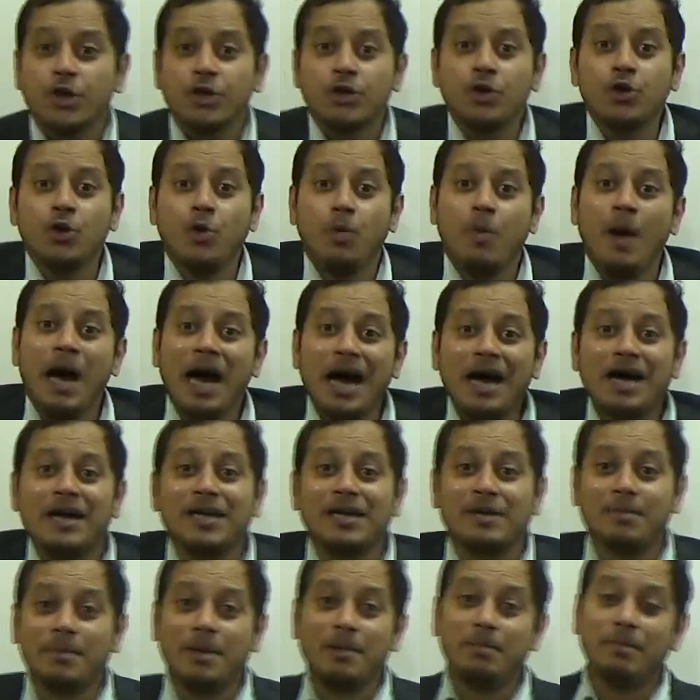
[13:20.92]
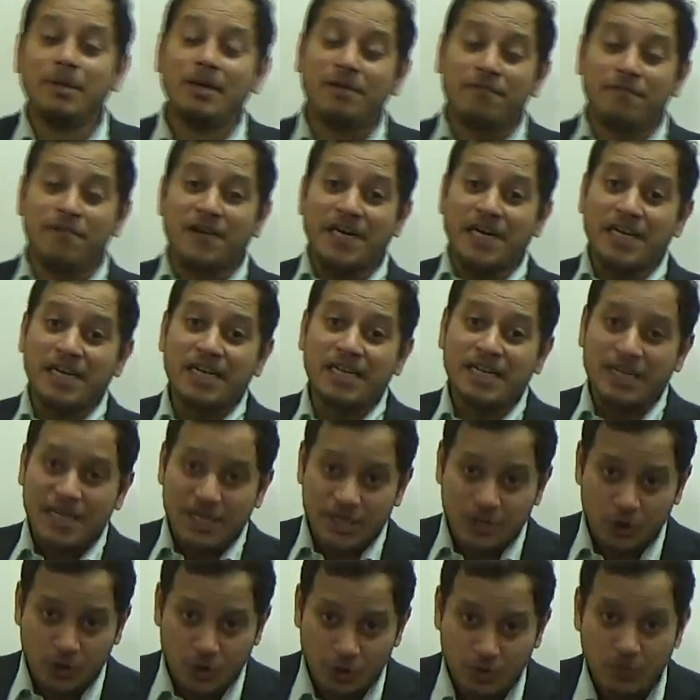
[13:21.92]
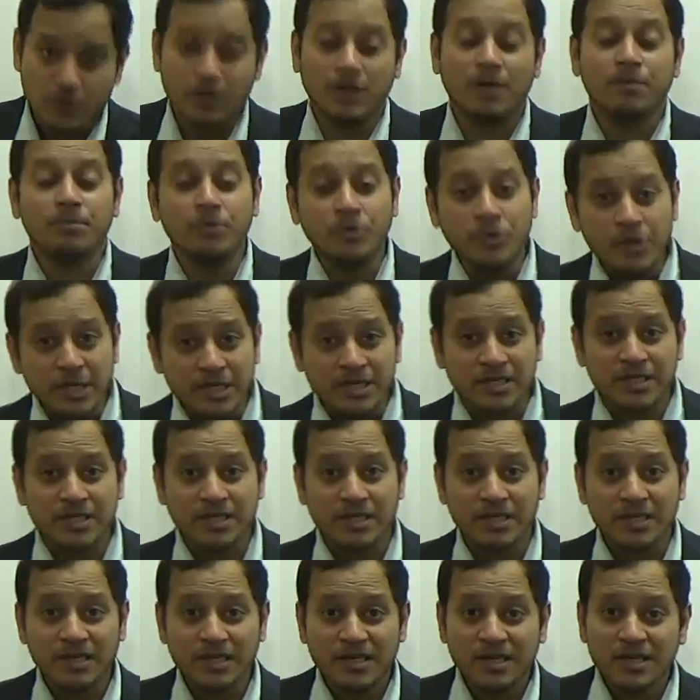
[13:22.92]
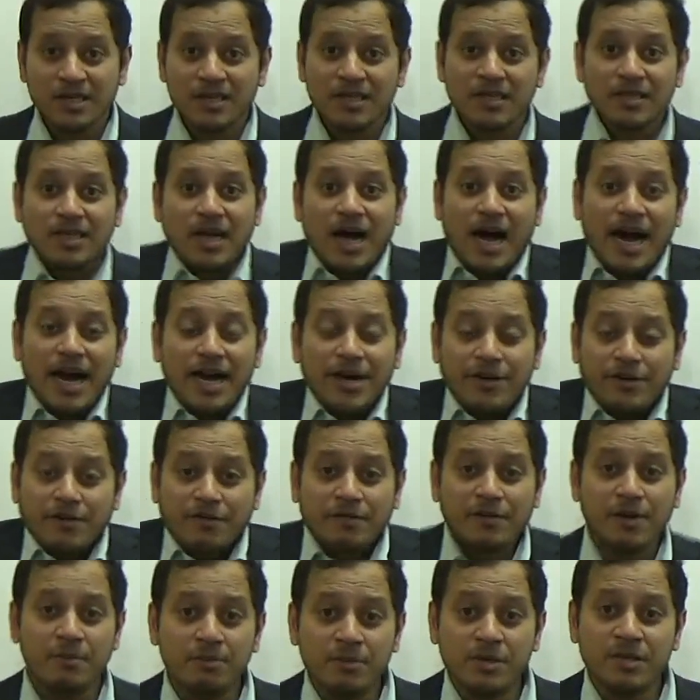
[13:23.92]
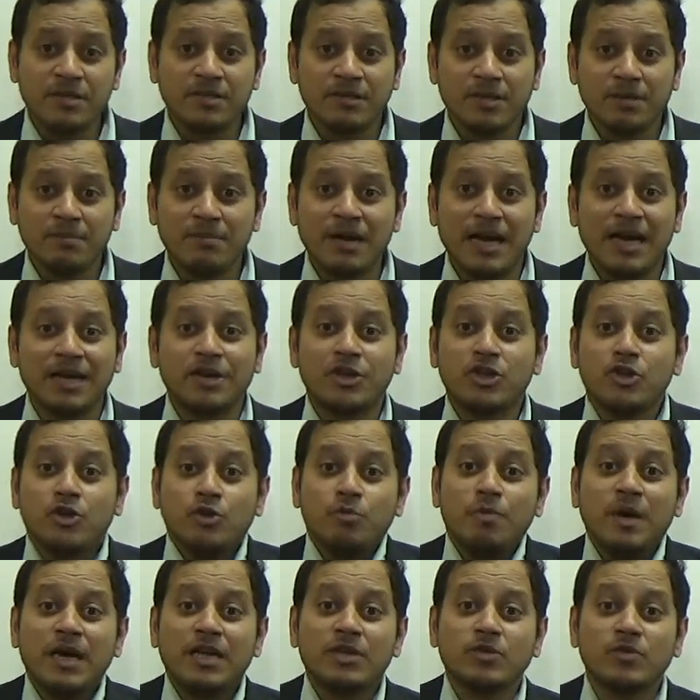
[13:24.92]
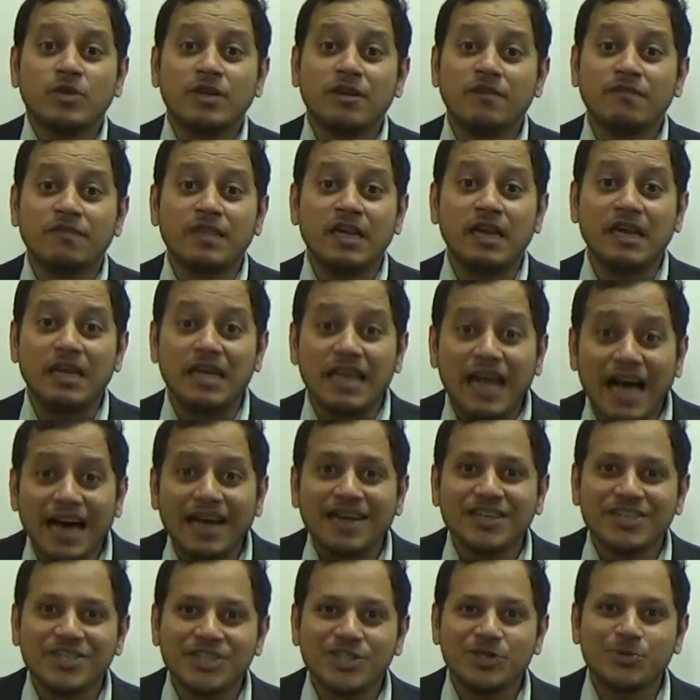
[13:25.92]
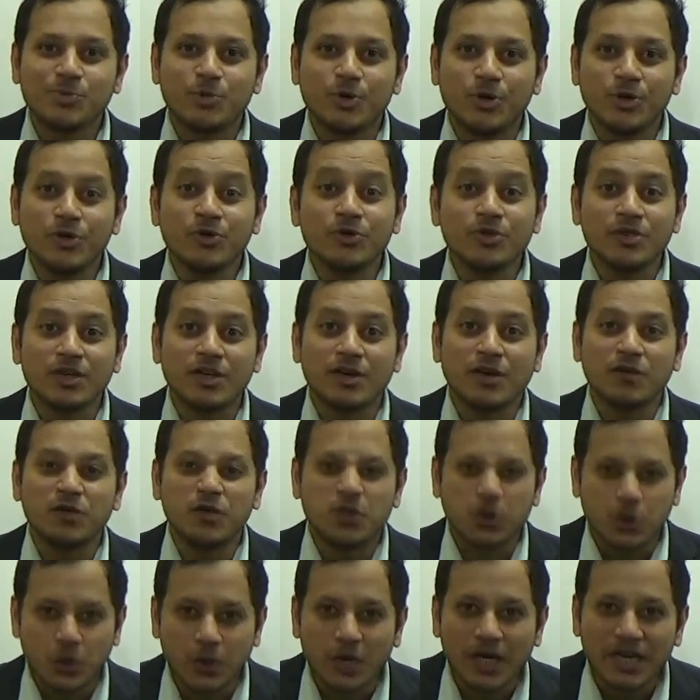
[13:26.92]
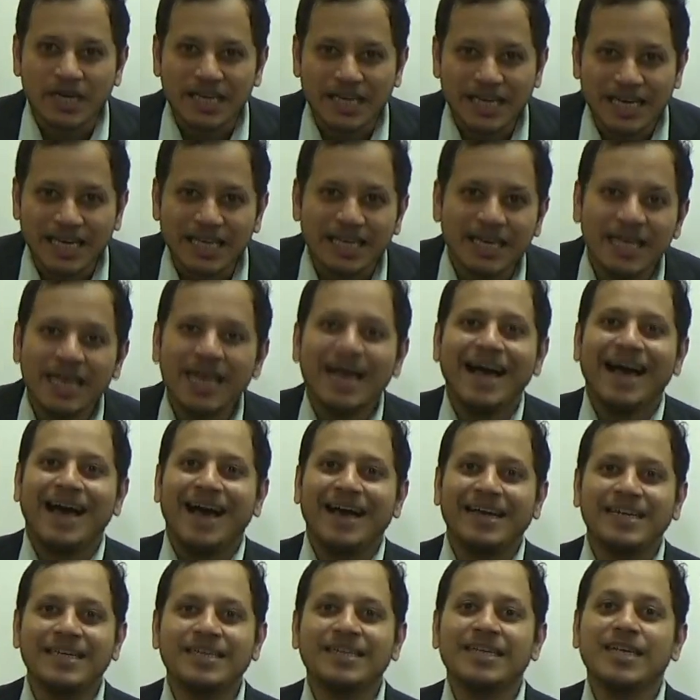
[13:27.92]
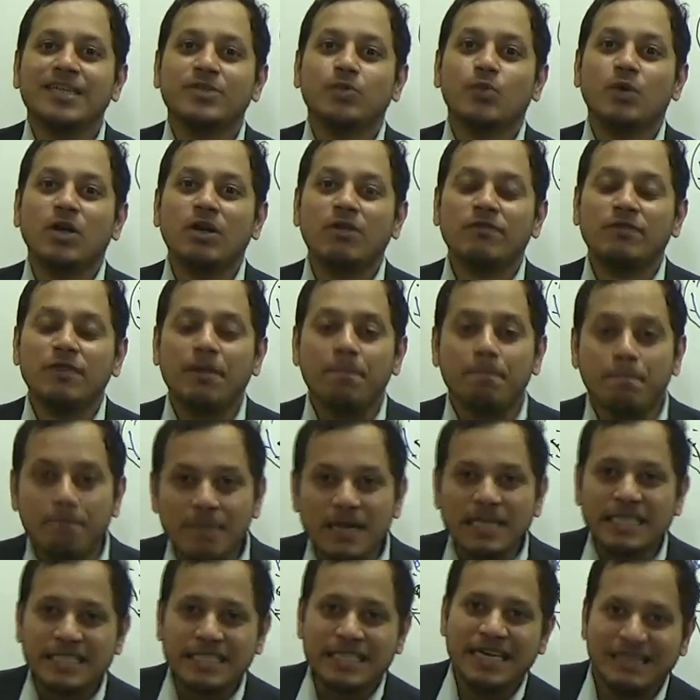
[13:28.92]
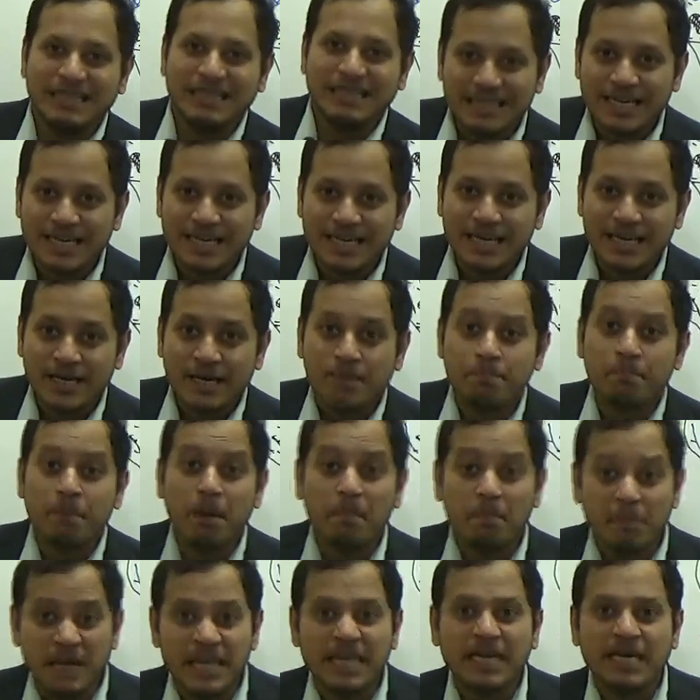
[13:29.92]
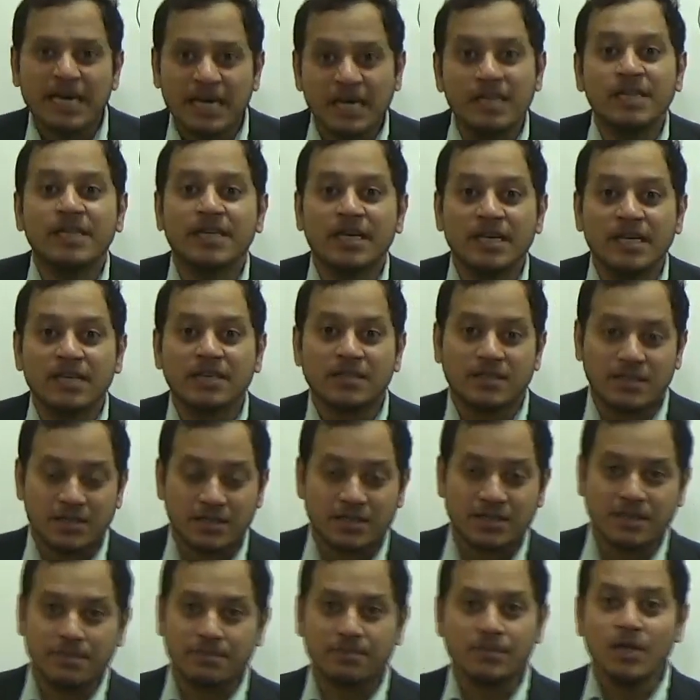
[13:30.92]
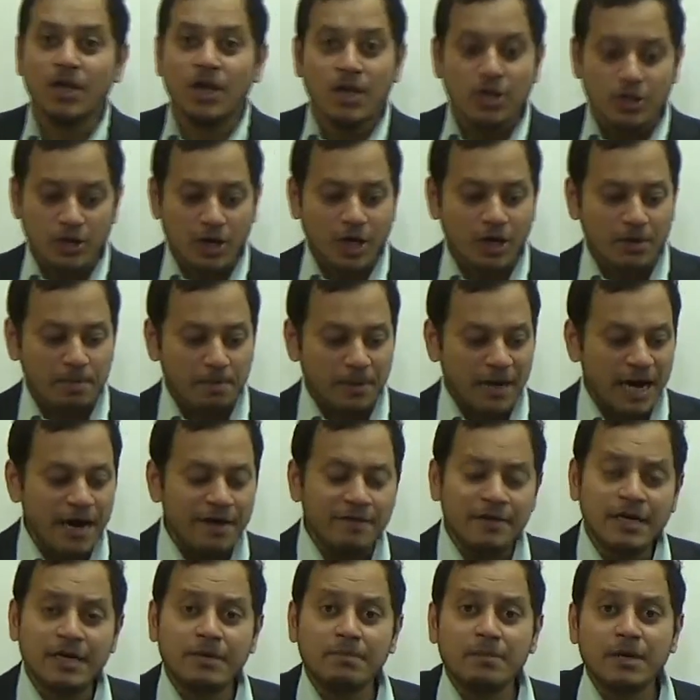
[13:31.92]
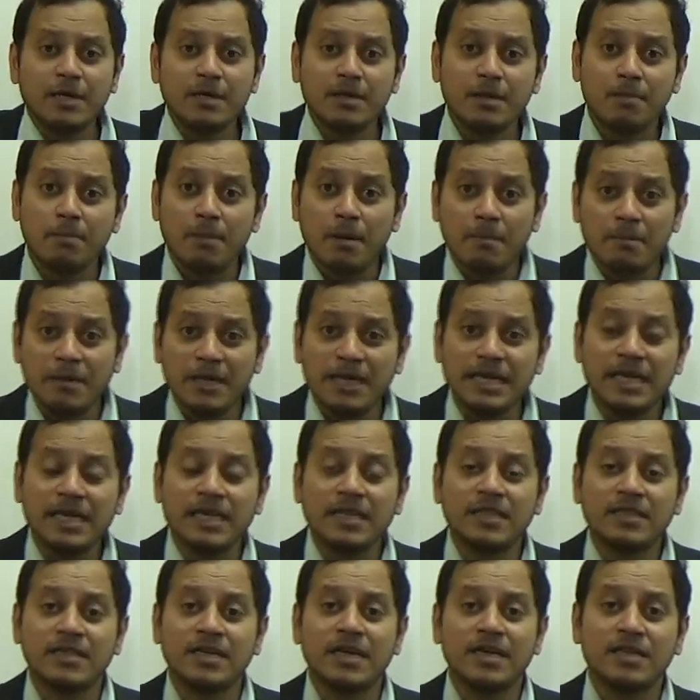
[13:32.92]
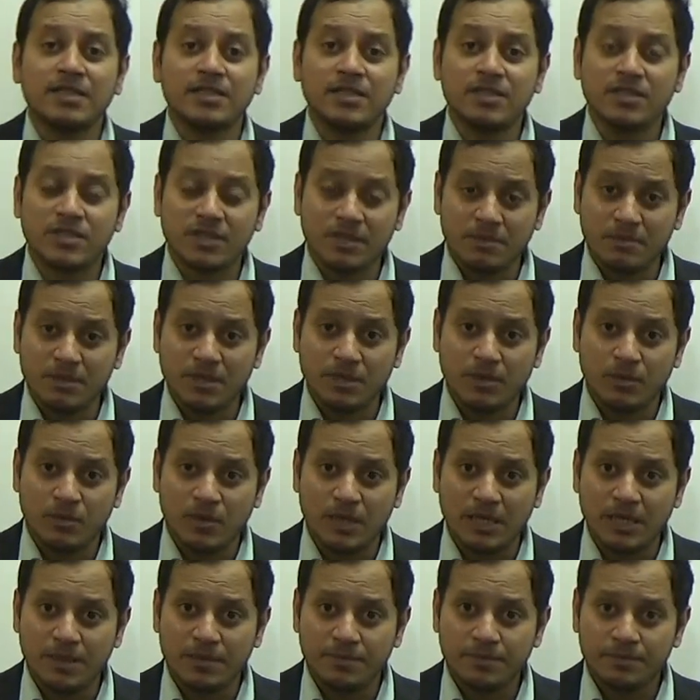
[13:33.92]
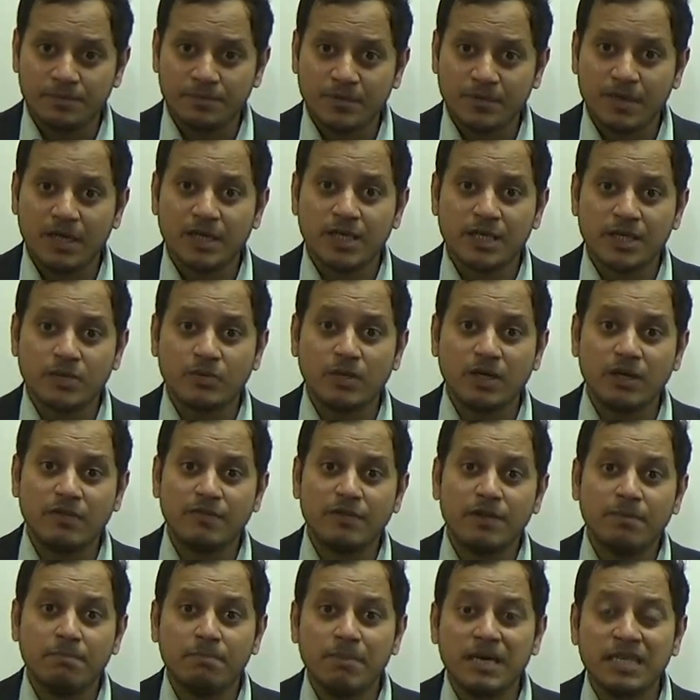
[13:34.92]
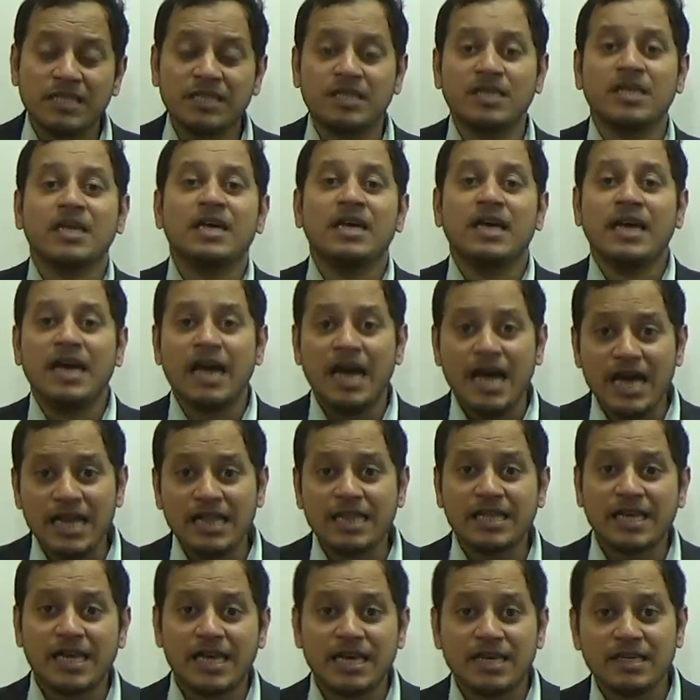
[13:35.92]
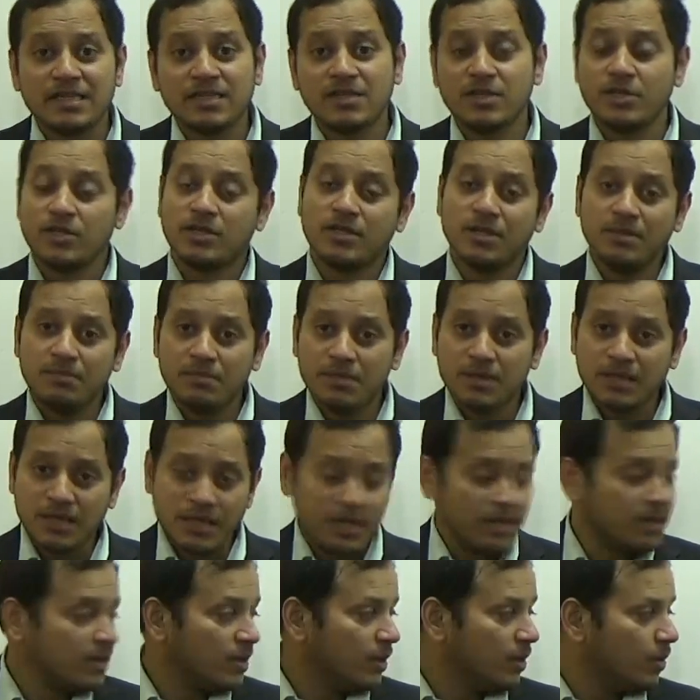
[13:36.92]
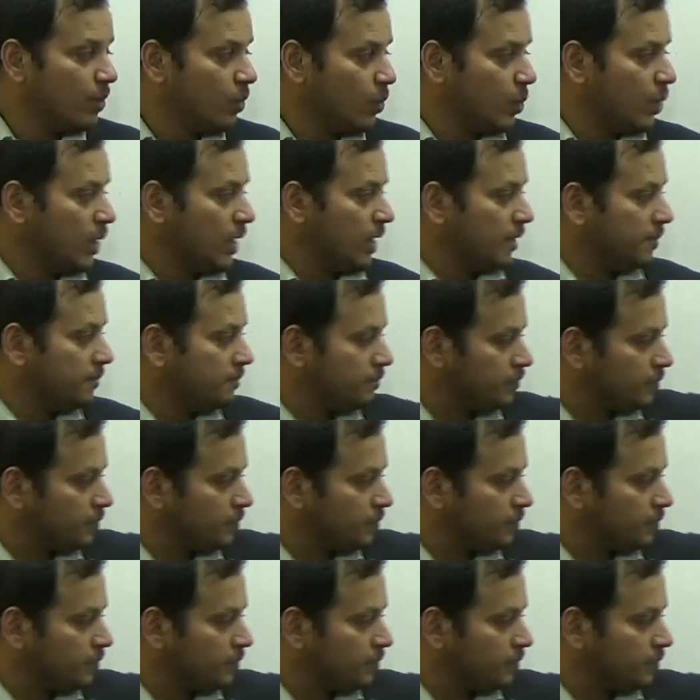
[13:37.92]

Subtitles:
Cuba, remember Fidel Castro, communist, the height of communism, and Cuba is one of the largest producer of sugarcane, and it has one of the best healthcare, public healthcare system, not private, but the public healthcare system in the world. It is one of the best healthcare systems in the world.